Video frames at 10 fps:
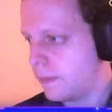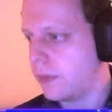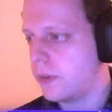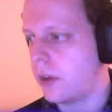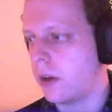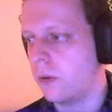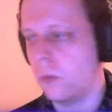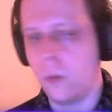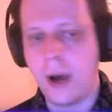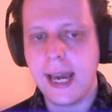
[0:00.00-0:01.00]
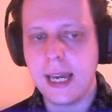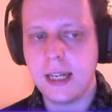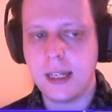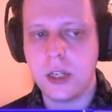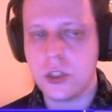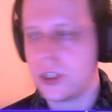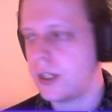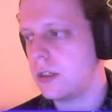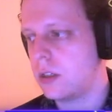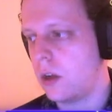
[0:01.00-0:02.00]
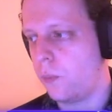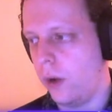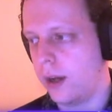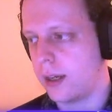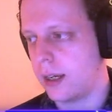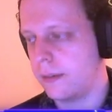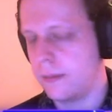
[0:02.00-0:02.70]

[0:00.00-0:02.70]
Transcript: So, why did she stop working?